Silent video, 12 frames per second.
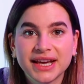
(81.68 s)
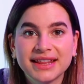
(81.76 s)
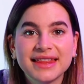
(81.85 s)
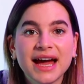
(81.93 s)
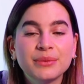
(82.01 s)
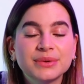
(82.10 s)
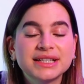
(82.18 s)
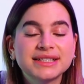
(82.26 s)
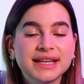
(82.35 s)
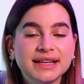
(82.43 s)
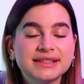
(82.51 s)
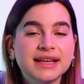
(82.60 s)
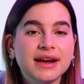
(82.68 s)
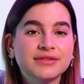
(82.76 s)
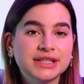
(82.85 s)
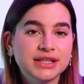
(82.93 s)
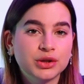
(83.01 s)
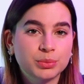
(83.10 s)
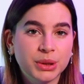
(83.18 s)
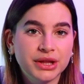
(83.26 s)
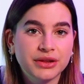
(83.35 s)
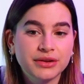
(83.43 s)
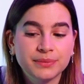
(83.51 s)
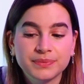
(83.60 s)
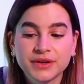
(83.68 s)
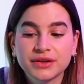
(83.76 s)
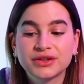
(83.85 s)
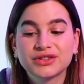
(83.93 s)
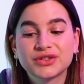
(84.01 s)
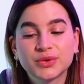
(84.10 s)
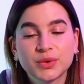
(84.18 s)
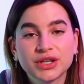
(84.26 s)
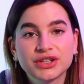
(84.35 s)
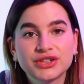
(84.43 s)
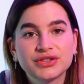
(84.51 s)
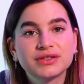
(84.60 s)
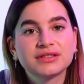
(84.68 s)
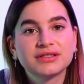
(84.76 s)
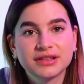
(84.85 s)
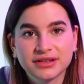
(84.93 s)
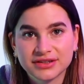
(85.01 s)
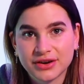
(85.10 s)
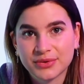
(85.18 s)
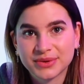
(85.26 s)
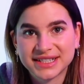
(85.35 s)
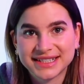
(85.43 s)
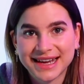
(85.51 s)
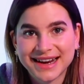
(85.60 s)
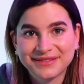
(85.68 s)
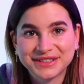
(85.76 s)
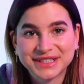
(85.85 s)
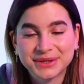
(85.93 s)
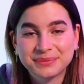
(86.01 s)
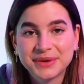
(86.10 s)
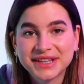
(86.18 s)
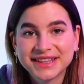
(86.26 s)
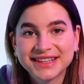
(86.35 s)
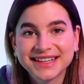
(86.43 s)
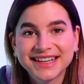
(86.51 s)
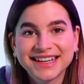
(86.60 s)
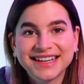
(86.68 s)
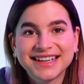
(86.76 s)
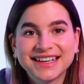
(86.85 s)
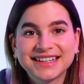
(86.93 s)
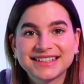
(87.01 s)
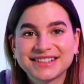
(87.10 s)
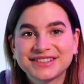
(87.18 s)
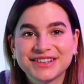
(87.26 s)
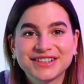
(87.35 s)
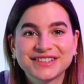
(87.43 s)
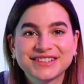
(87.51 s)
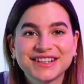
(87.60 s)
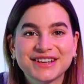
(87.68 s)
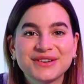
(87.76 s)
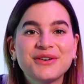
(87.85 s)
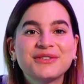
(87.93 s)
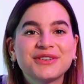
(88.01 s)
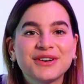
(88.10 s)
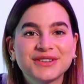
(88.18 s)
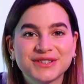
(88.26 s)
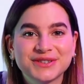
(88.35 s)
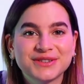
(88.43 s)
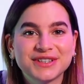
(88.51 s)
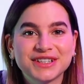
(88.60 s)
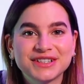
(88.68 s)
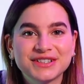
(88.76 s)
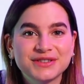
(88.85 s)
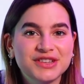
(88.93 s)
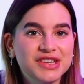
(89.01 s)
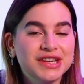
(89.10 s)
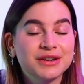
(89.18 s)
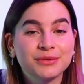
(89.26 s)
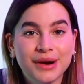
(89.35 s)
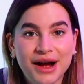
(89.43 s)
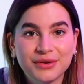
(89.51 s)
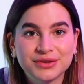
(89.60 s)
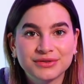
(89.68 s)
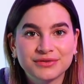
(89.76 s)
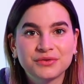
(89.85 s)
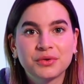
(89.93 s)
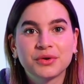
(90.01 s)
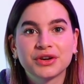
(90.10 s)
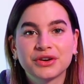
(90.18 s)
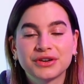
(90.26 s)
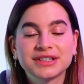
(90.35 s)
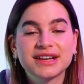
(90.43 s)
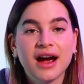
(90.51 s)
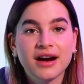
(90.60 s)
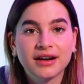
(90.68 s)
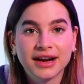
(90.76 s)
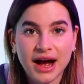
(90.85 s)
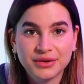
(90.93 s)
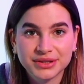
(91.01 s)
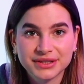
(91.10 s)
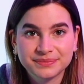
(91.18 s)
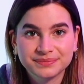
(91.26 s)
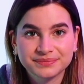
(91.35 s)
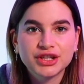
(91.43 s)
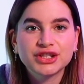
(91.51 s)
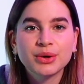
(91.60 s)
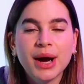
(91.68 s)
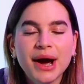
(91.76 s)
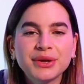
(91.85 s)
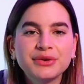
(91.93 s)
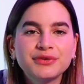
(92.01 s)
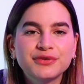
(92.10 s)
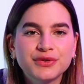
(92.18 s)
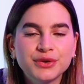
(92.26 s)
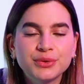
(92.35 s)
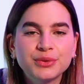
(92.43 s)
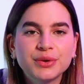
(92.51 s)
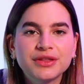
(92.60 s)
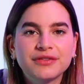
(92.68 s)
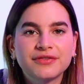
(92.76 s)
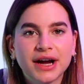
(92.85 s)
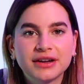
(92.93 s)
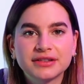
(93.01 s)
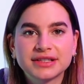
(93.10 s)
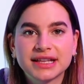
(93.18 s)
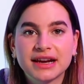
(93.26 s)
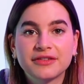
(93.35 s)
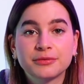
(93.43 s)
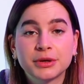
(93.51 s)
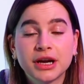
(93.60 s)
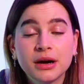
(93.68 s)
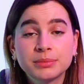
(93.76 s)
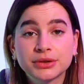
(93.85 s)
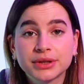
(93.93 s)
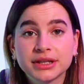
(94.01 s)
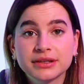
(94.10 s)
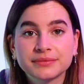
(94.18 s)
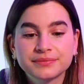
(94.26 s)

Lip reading: and that resets every single month. The storage does not reset every single month. It's just an overall storage year-round for your entire account. So how do you view the files that have been uploaded?